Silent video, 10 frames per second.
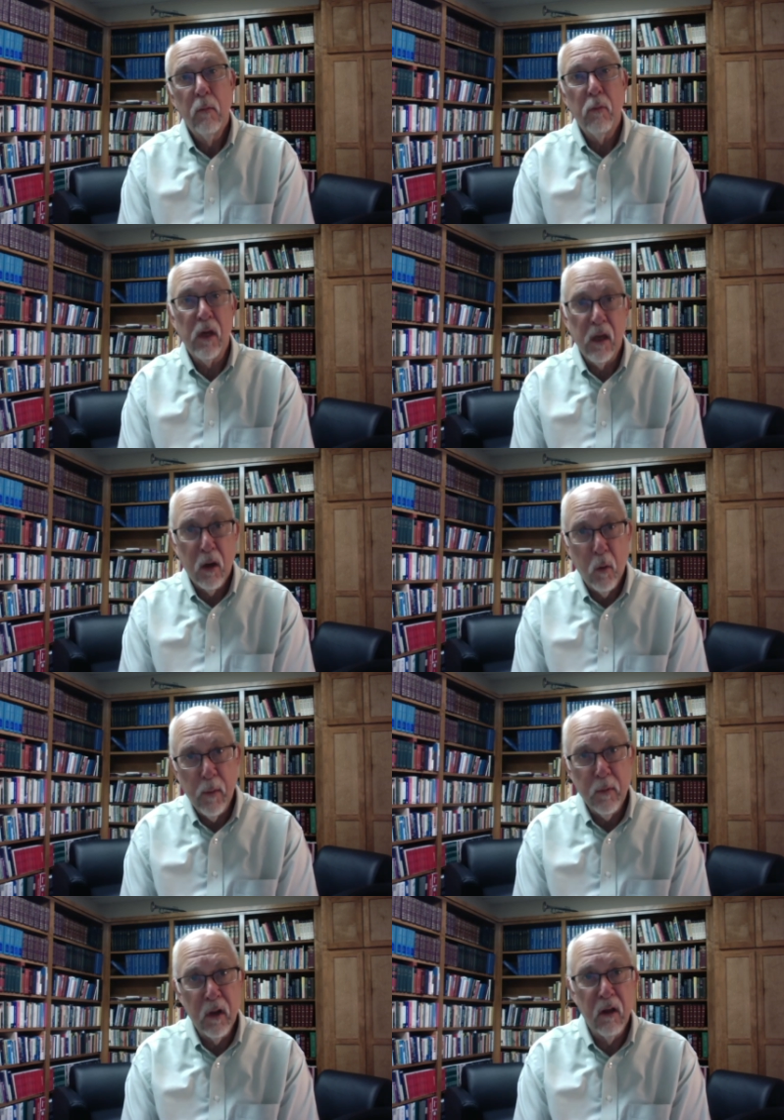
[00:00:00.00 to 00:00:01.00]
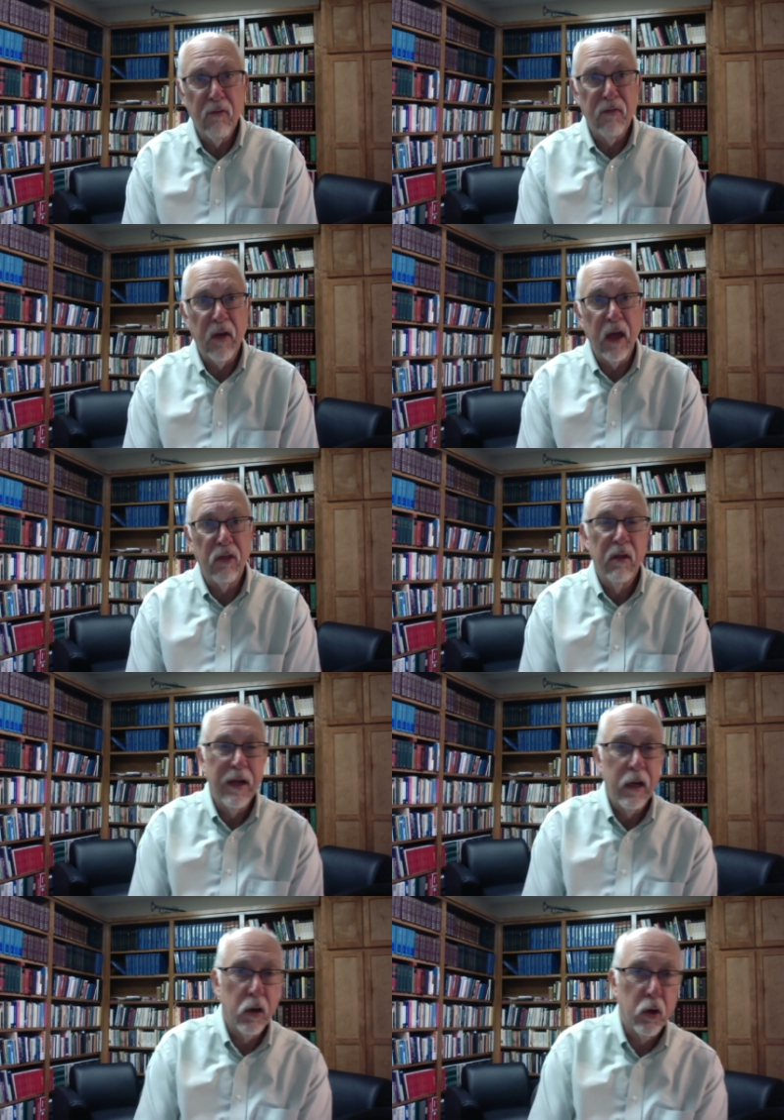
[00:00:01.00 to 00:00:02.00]
be equipped in their faith,
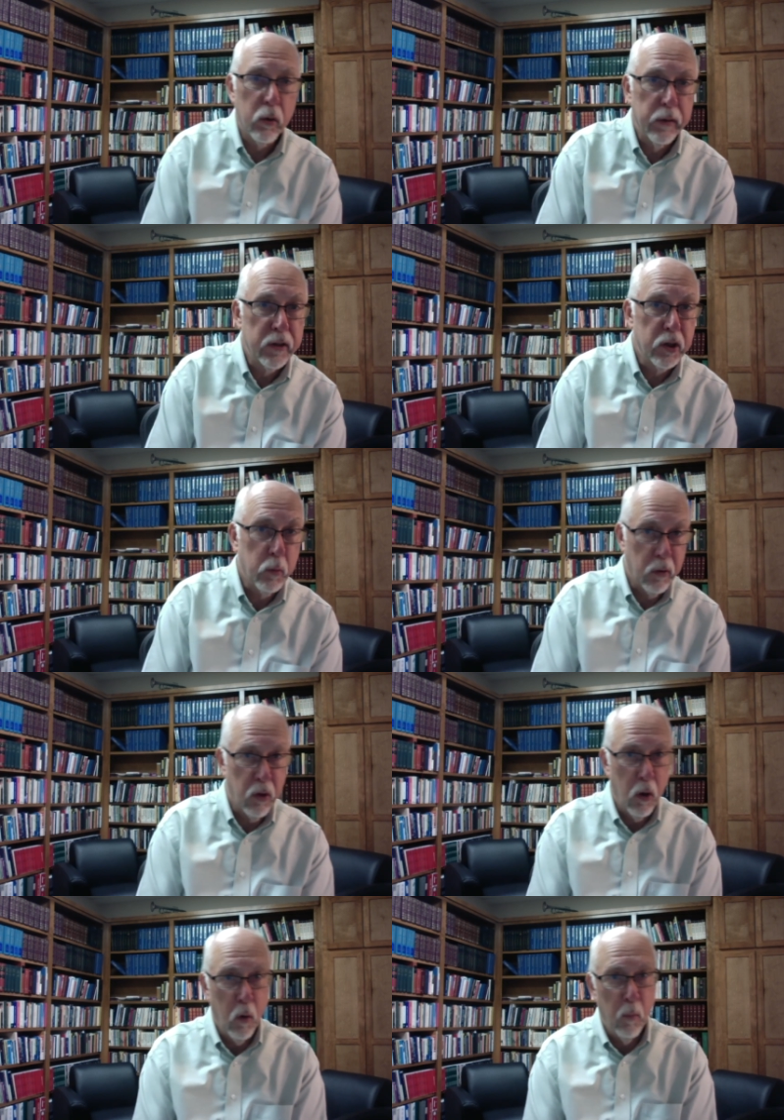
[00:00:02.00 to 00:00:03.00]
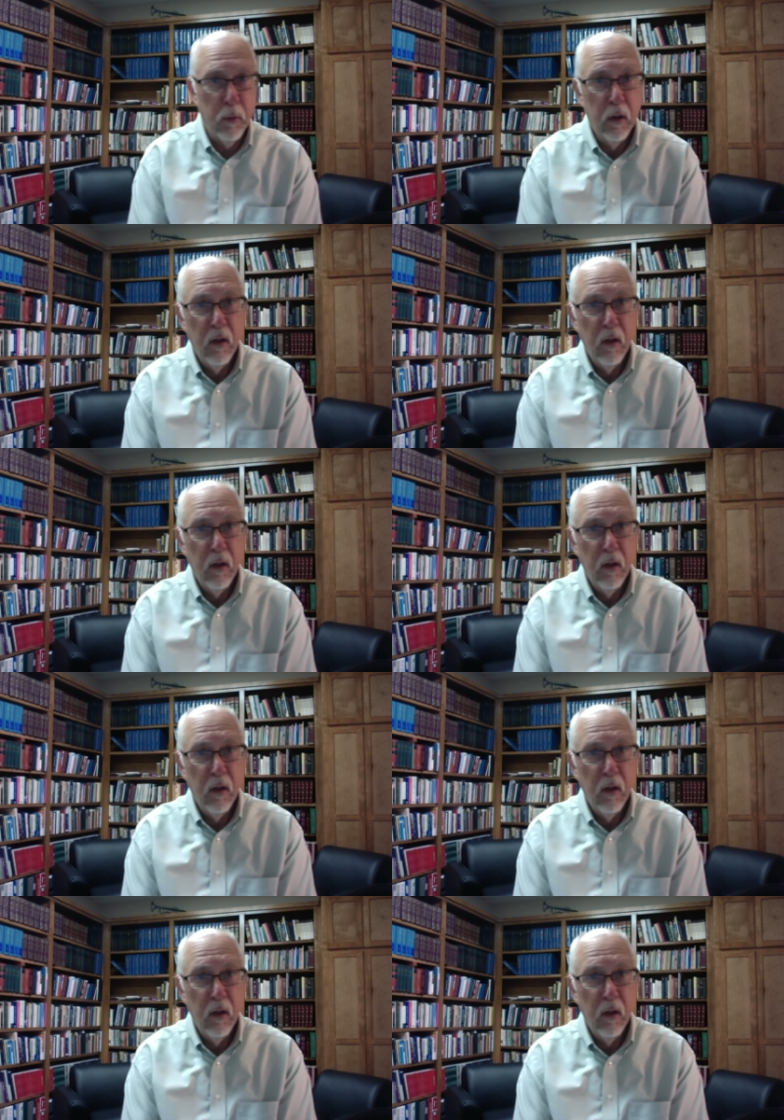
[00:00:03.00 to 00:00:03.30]
encouraged with hope,